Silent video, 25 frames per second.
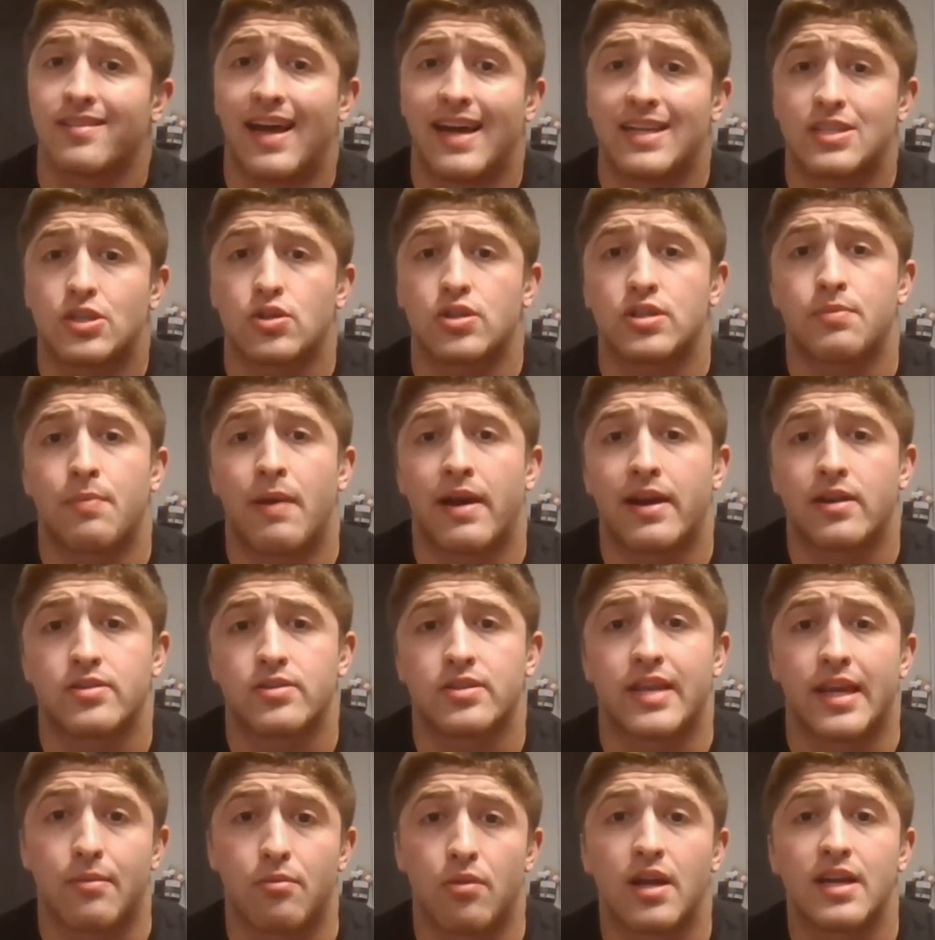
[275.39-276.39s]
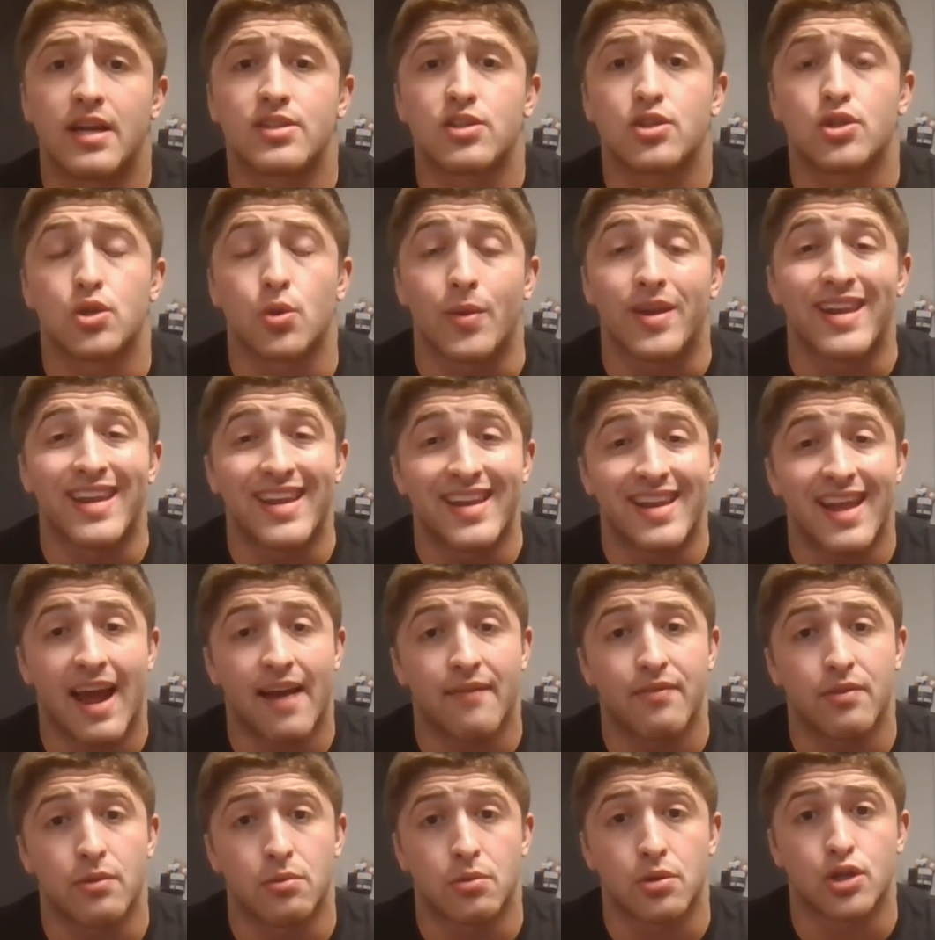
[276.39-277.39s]
Lats are a spinal stabilizer, so we need to
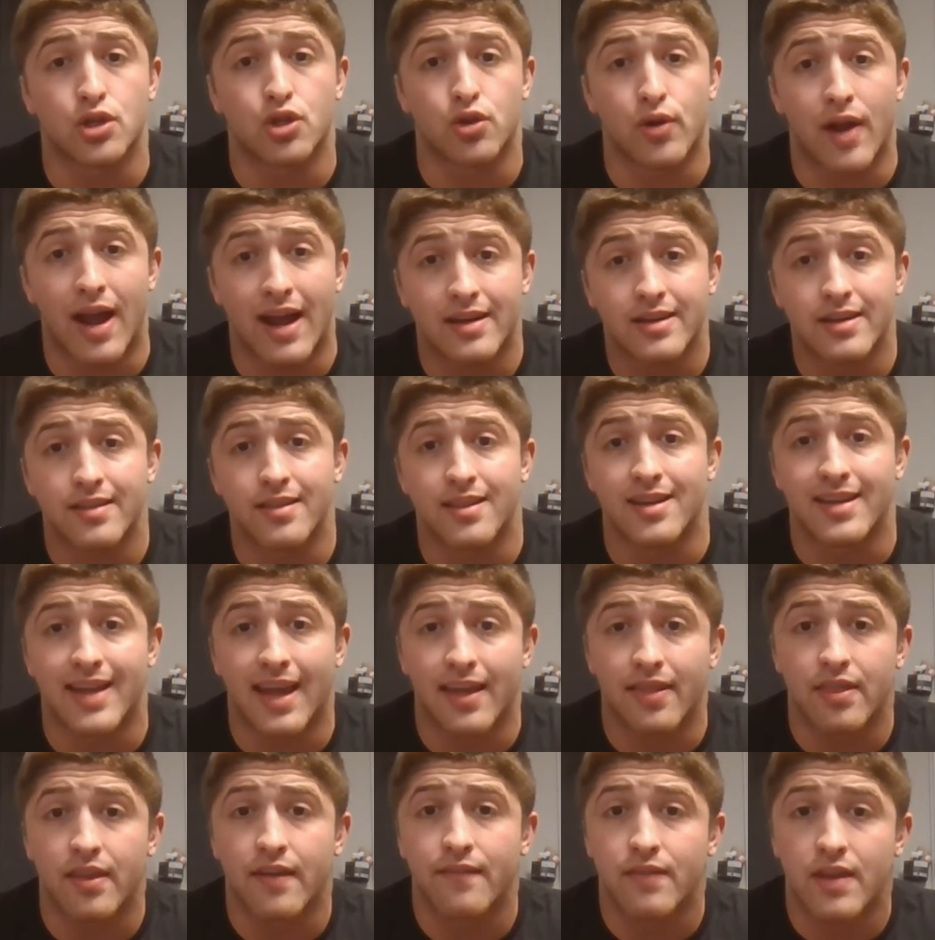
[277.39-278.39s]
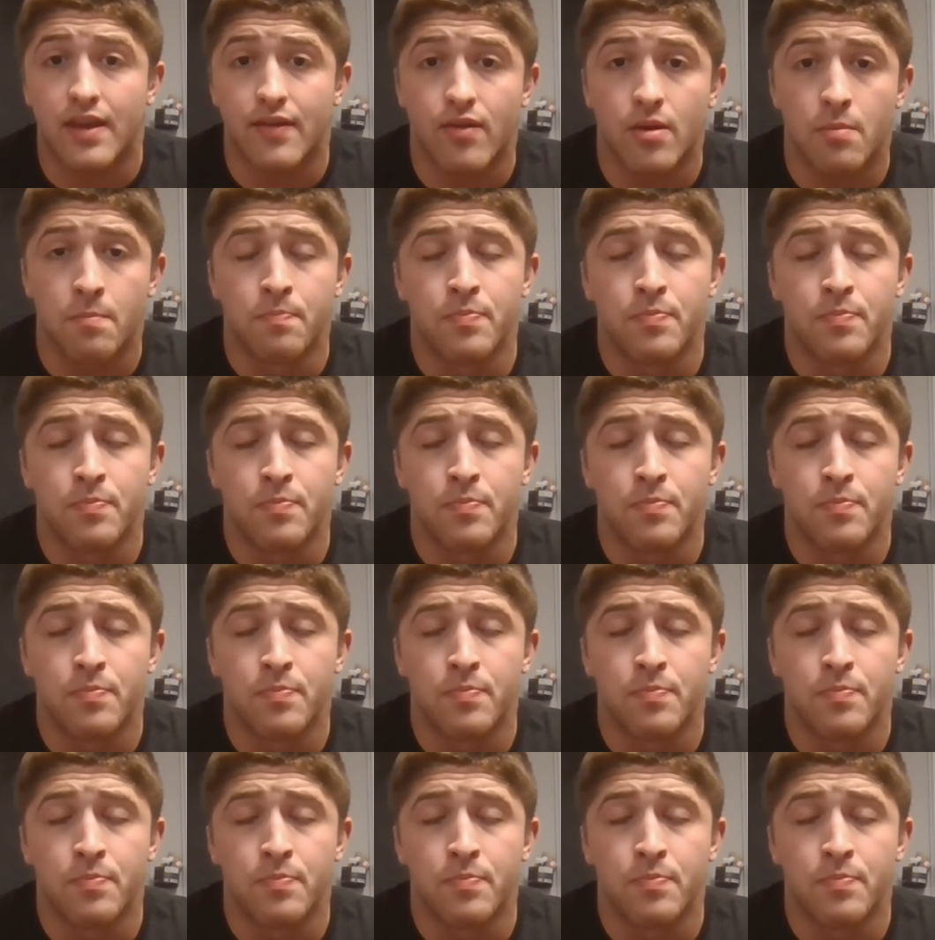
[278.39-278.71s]
have them contracted in the deadlift even.